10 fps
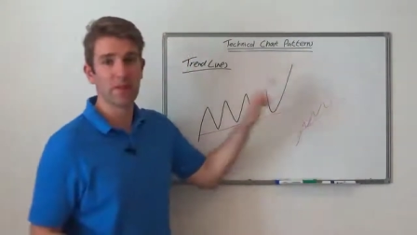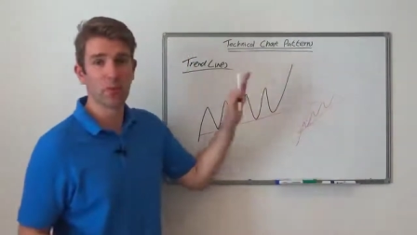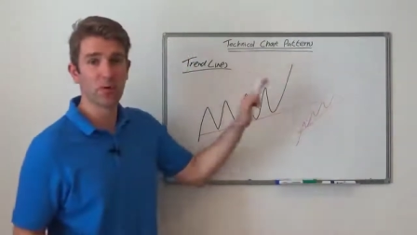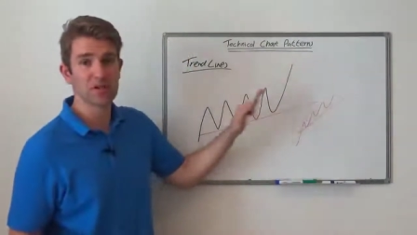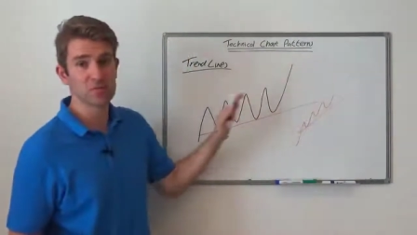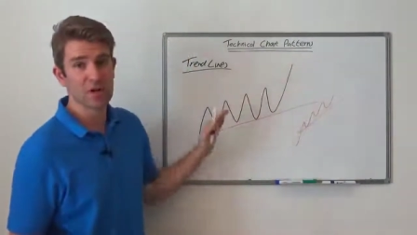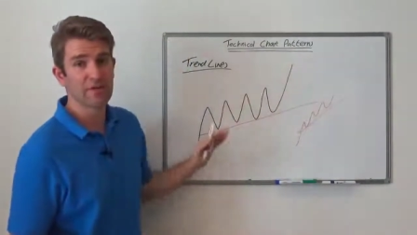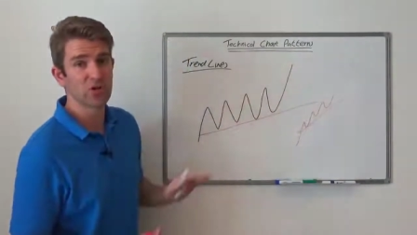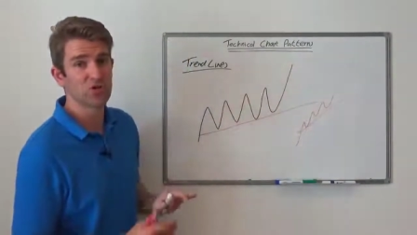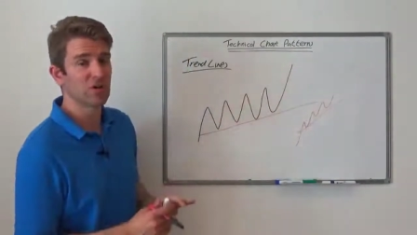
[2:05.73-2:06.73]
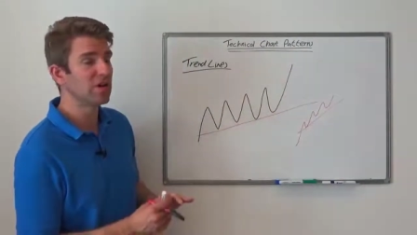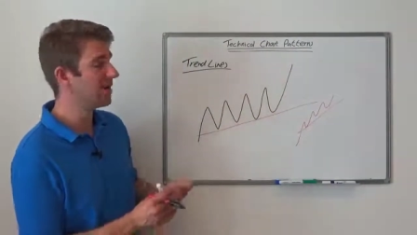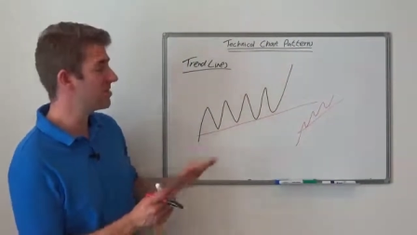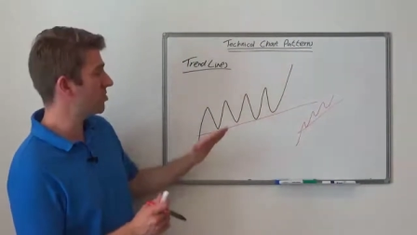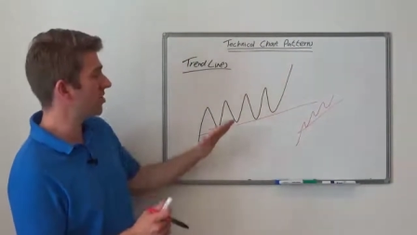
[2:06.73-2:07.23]
The point is of having a trend
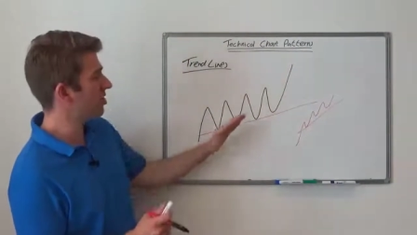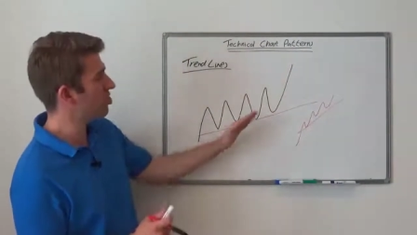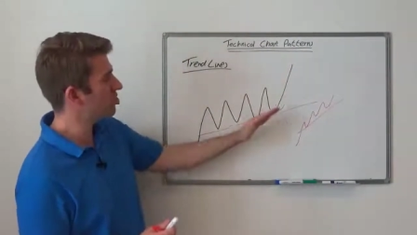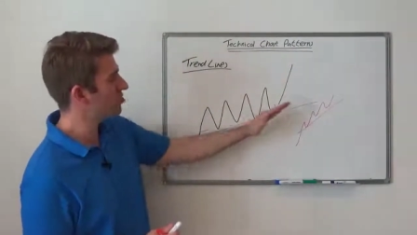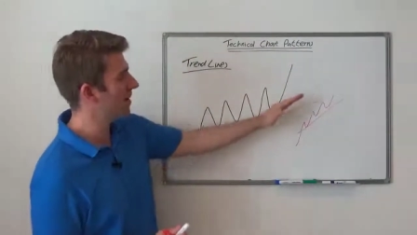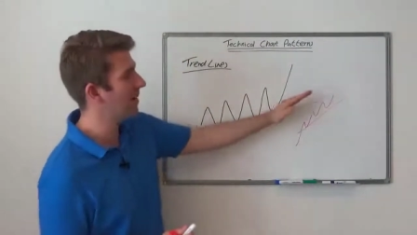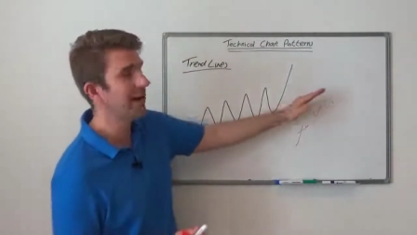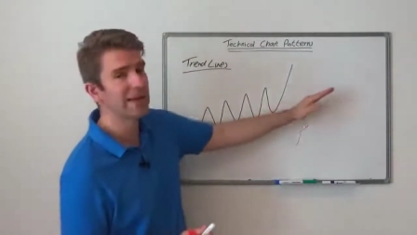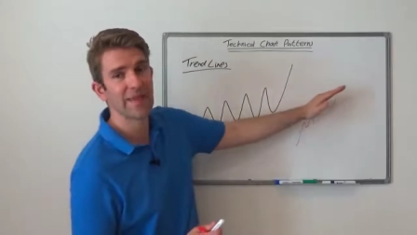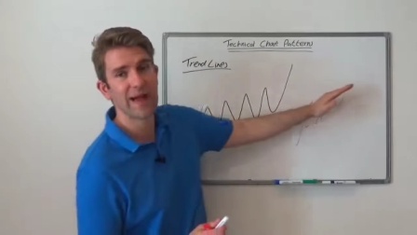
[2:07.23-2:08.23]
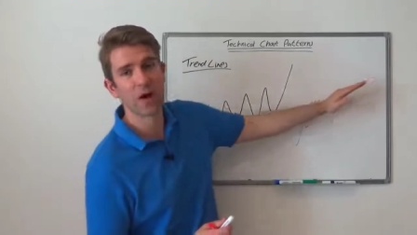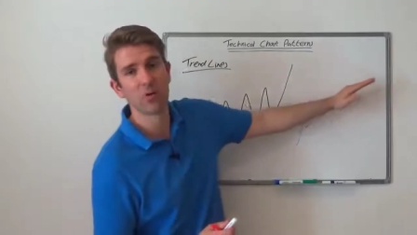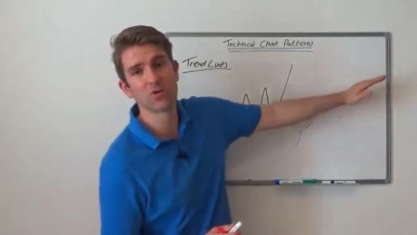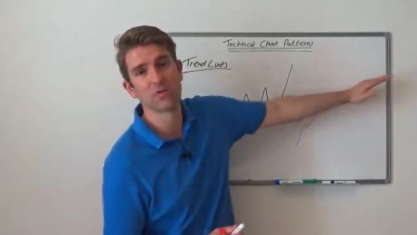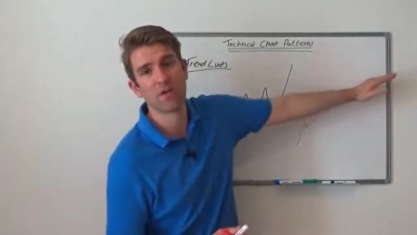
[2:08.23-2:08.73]
line is you can extrapolate that
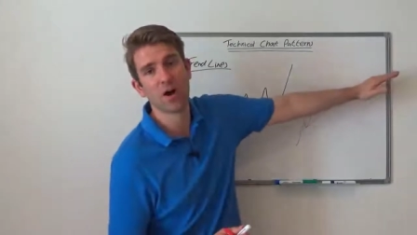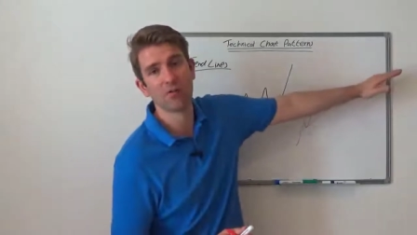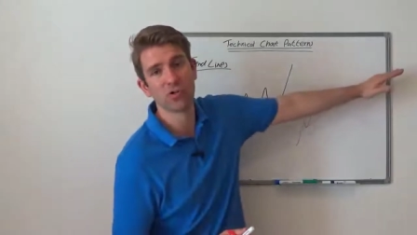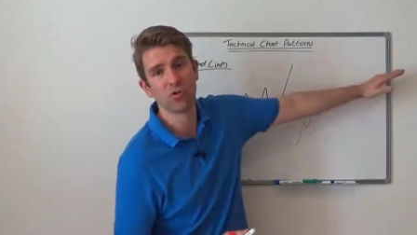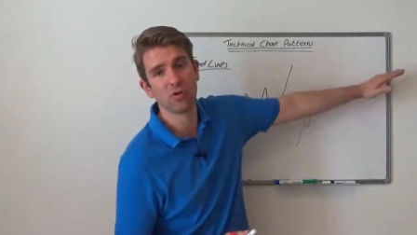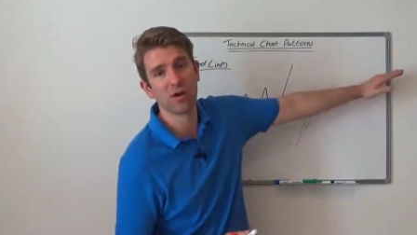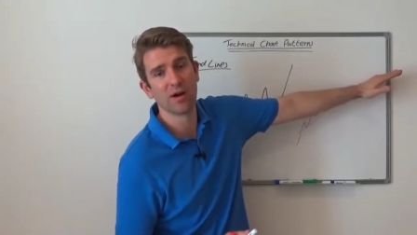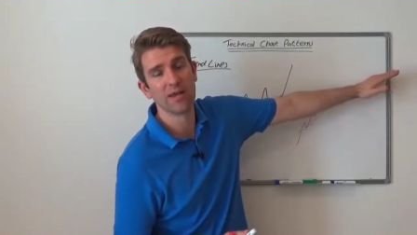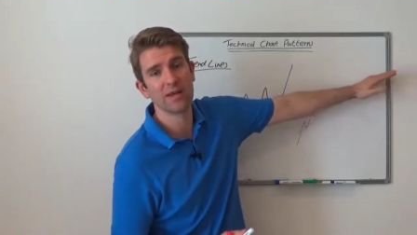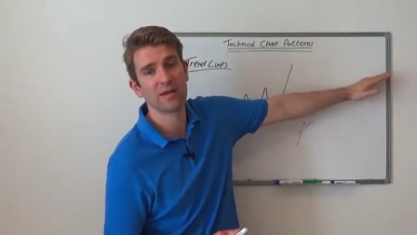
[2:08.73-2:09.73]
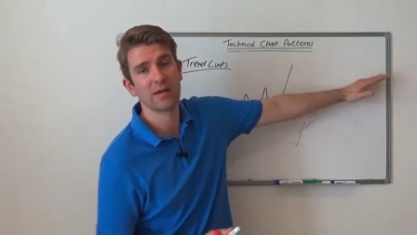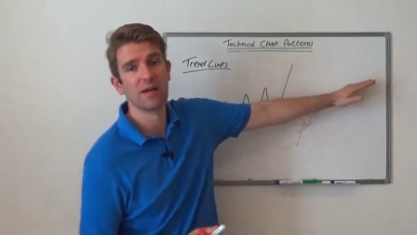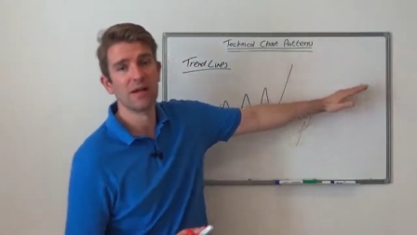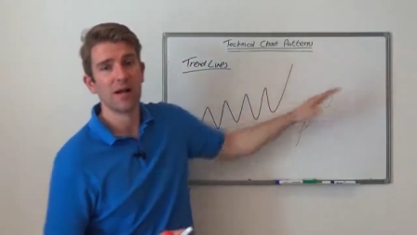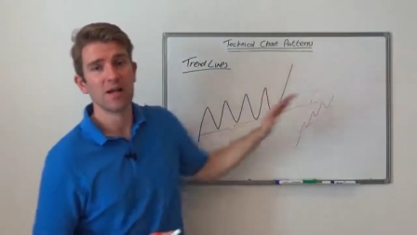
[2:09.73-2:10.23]
out as far as you like
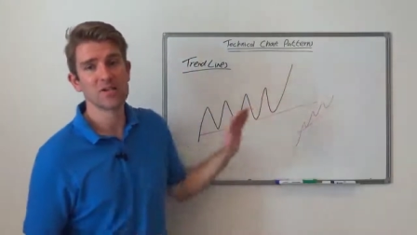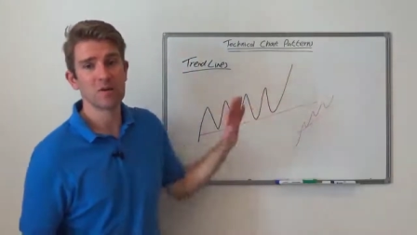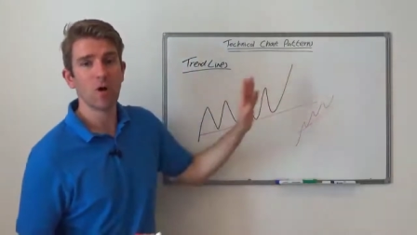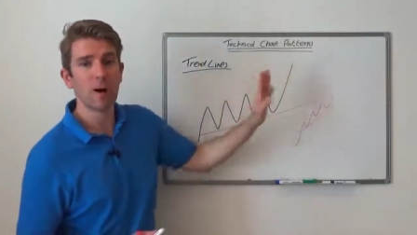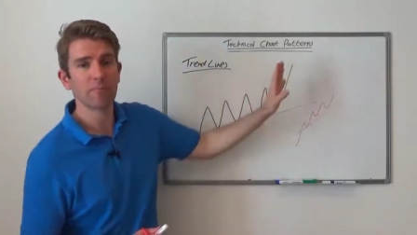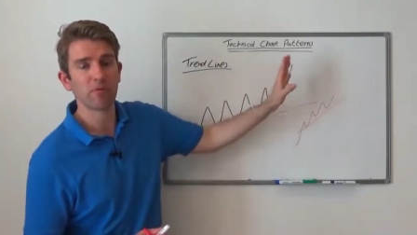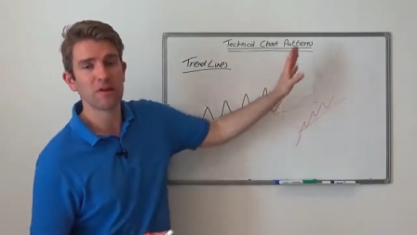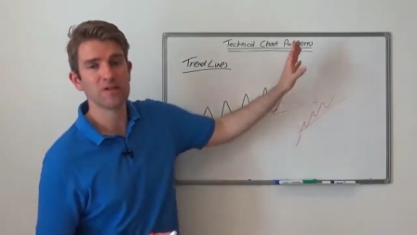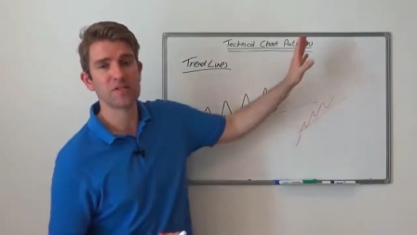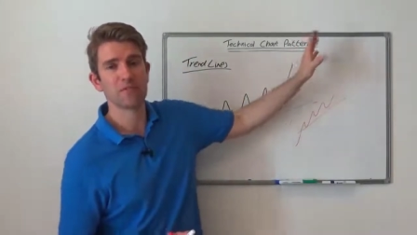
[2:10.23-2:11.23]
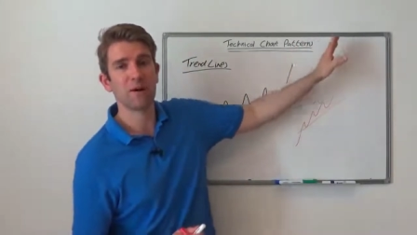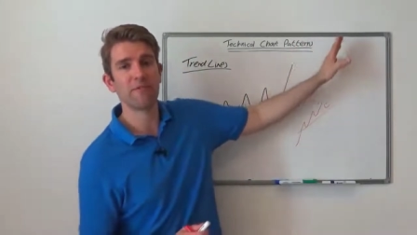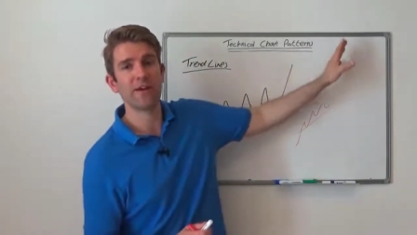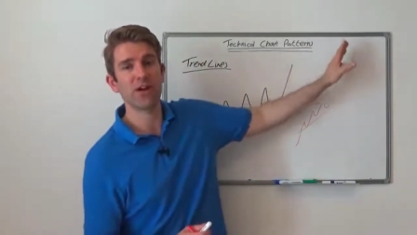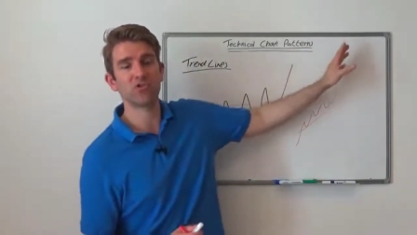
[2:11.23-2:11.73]
and say, while price is
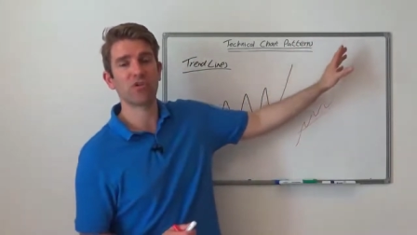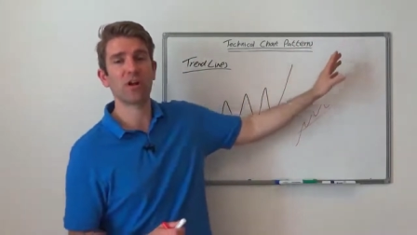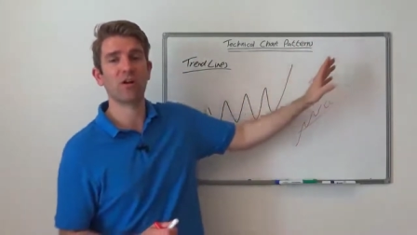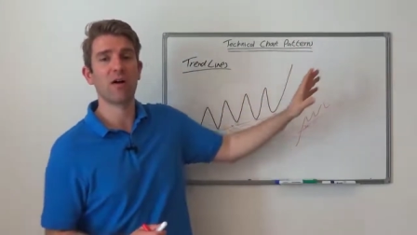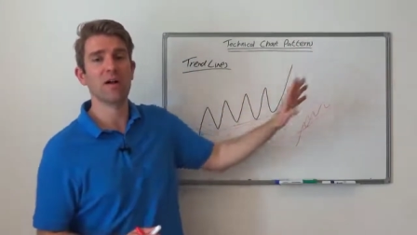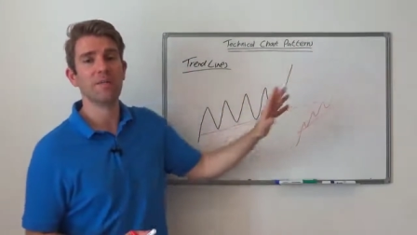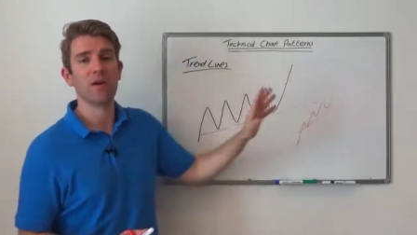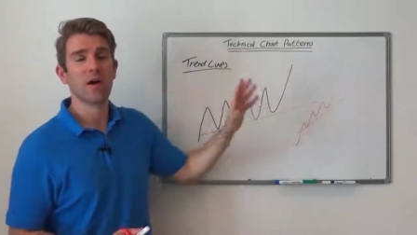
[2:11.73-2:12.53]
above that trend line,